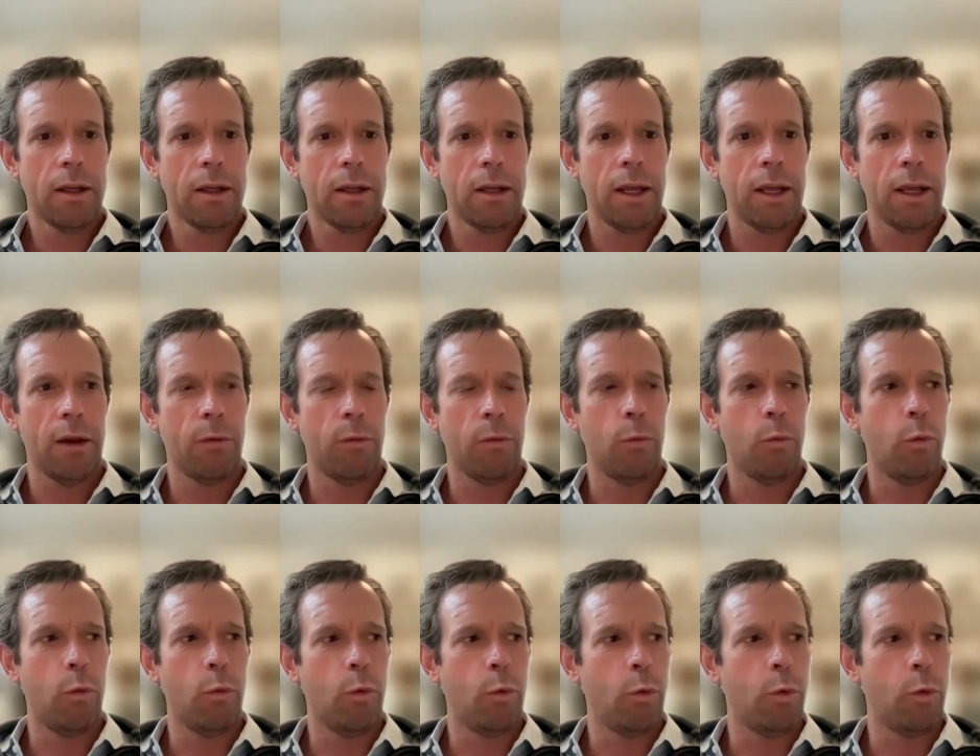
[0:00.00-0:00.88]
and
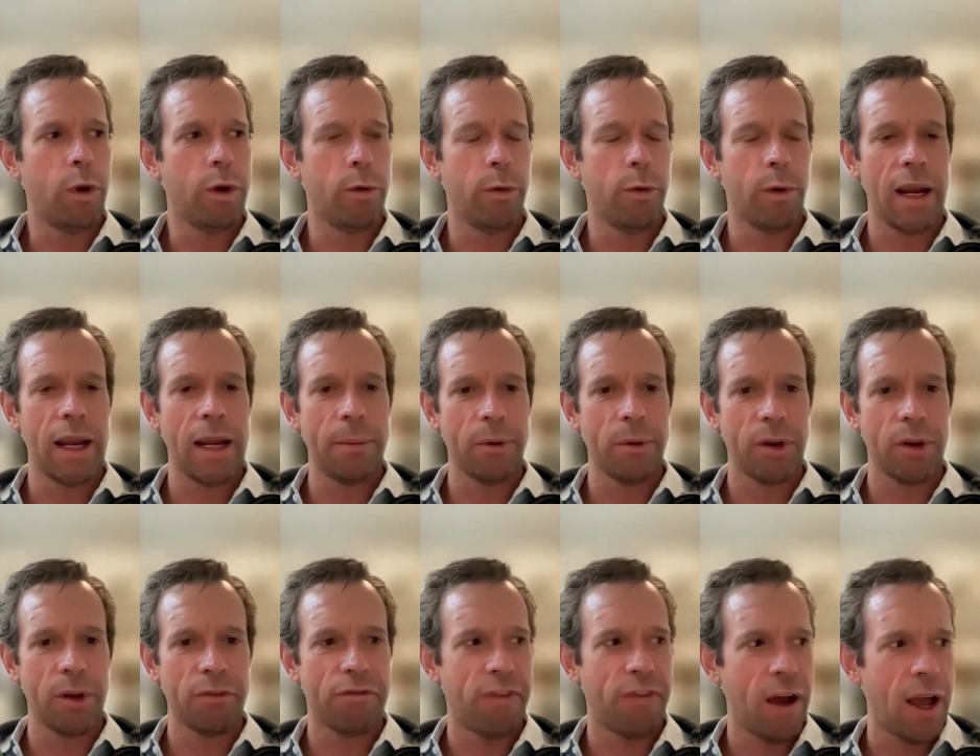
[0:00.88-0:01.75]
we were able to
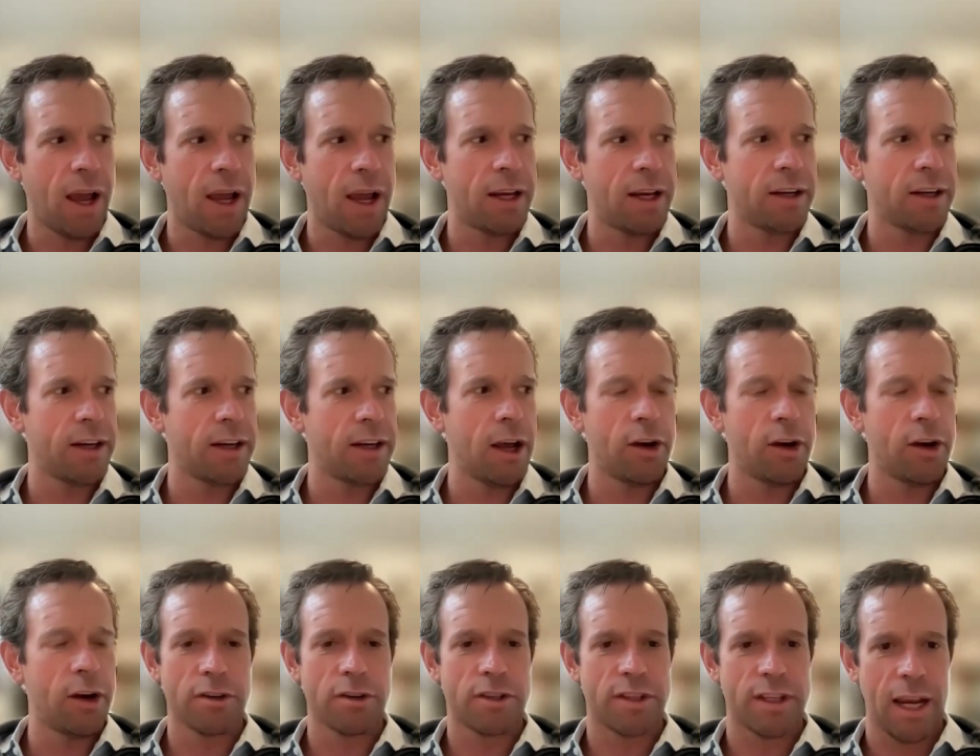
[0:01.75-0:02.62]
find and
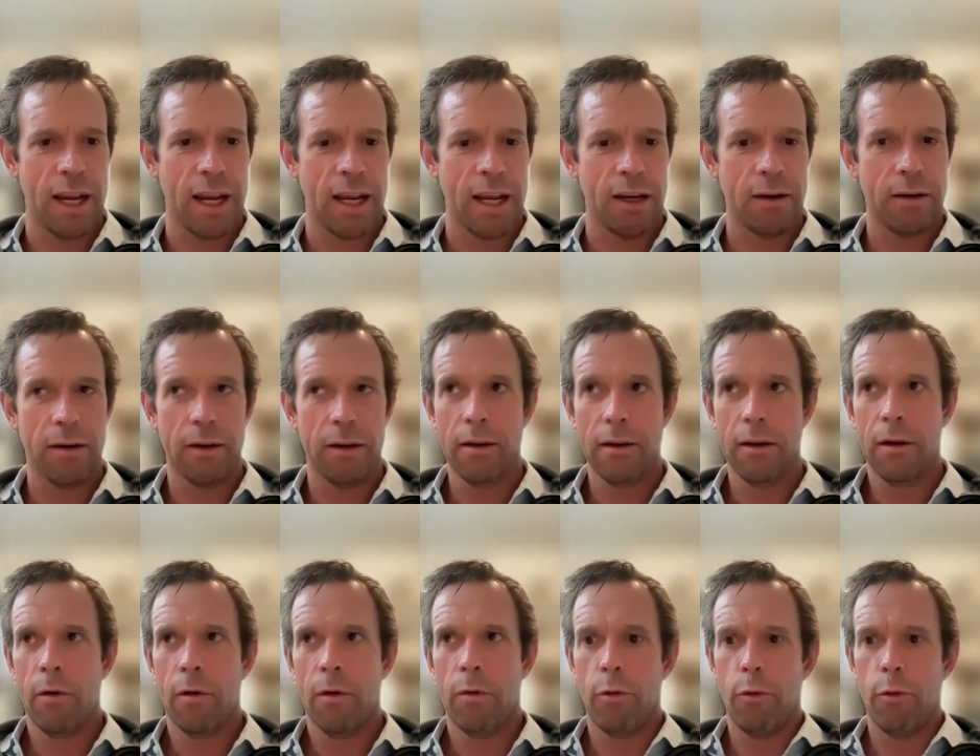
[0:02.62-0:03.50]
understand
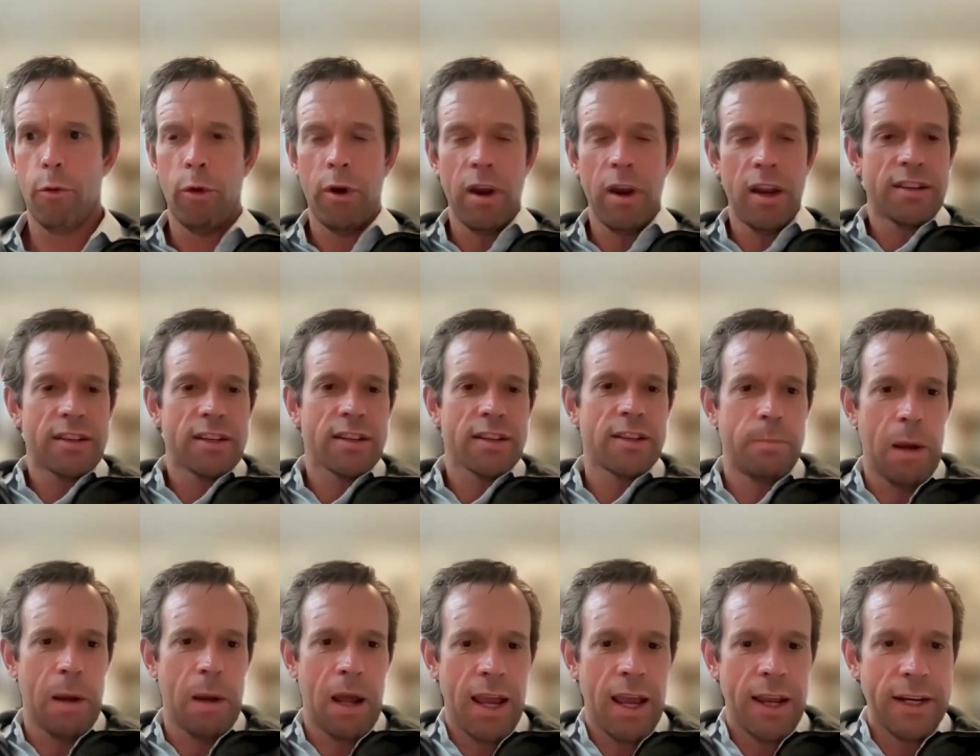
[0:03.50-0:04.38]
risks
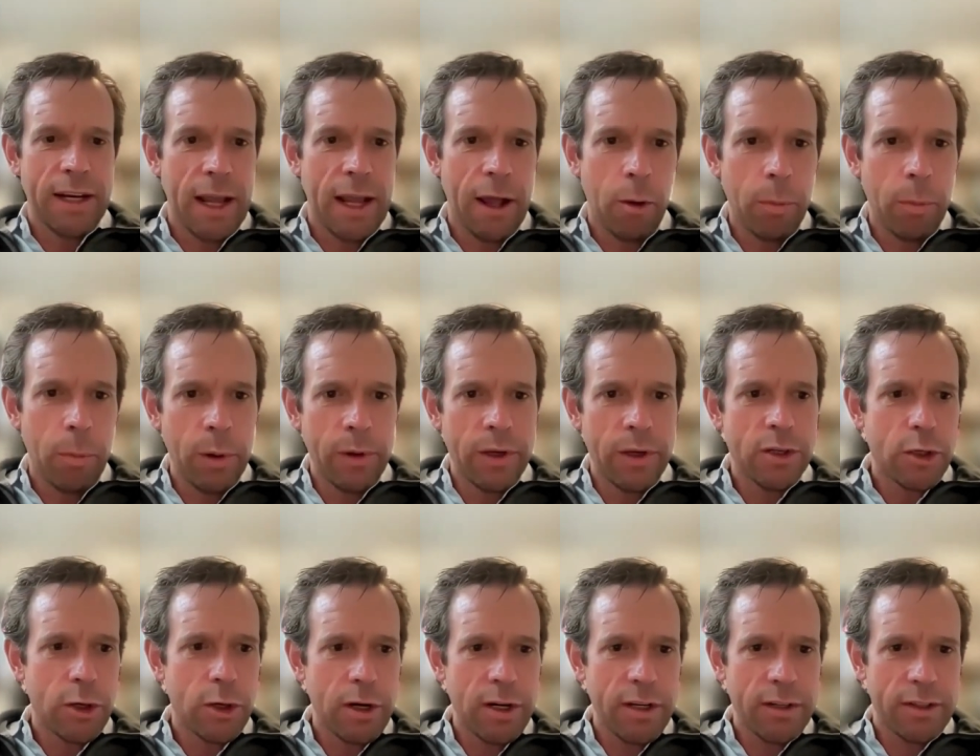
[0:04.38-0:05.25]
behind elbow
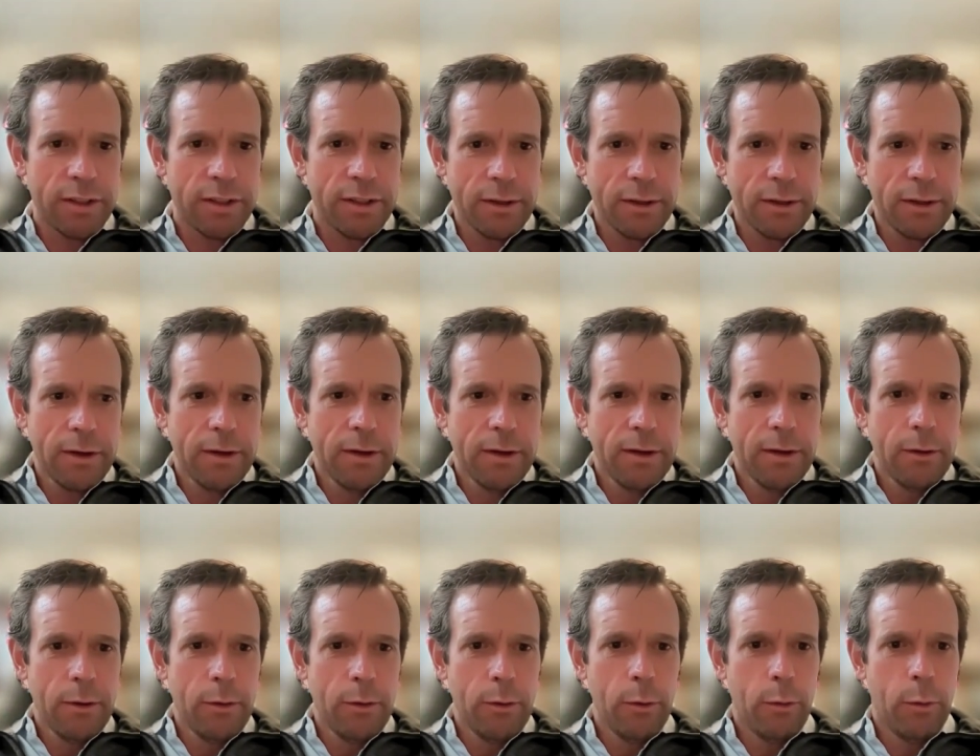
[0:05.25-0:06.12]
injuries.
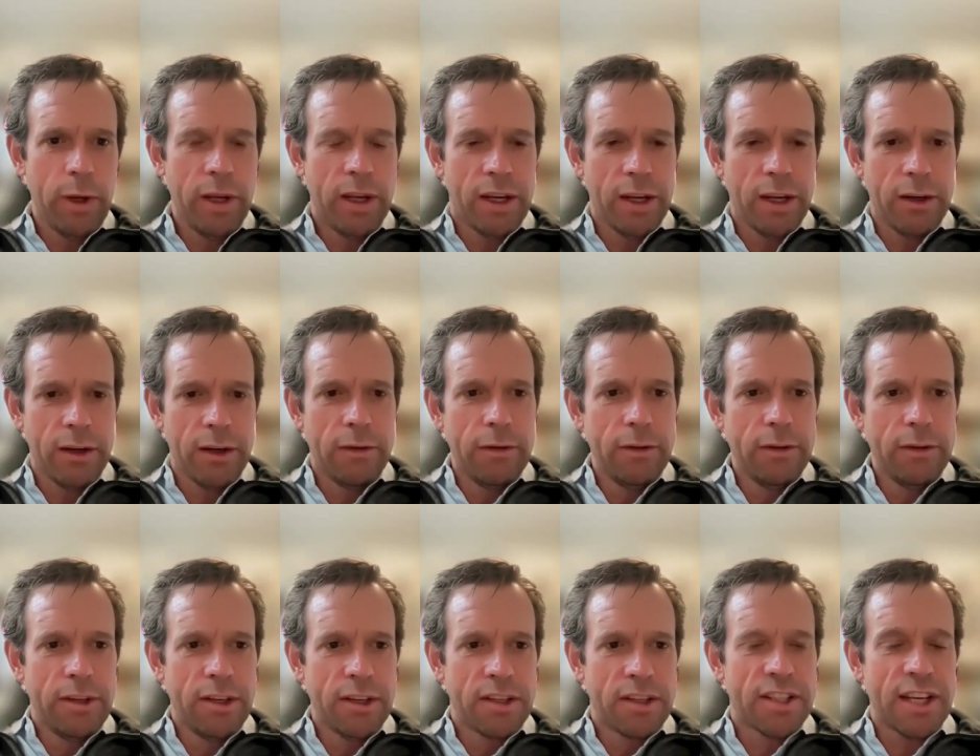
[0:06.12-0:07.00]
We could
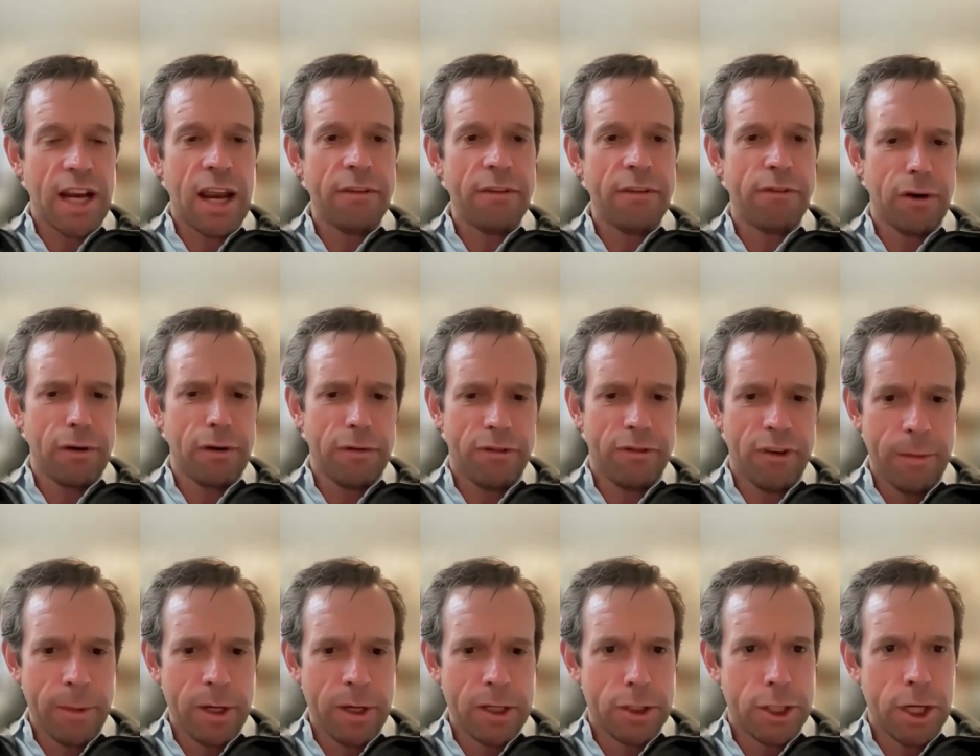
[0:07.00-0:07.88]
decipher
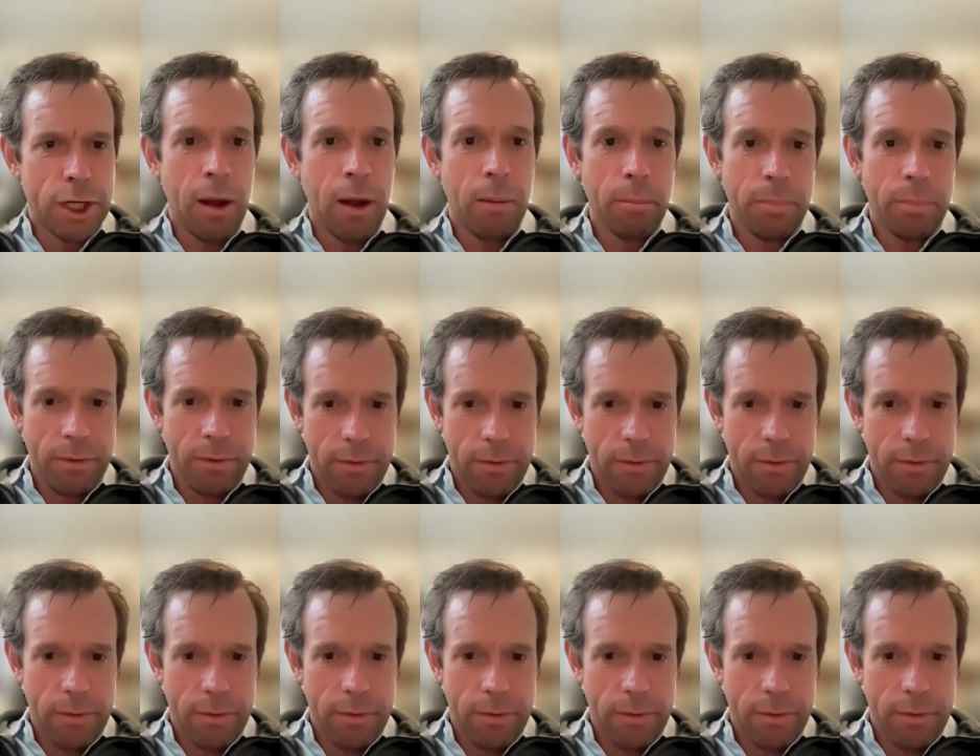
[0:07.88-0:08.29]
from a jump.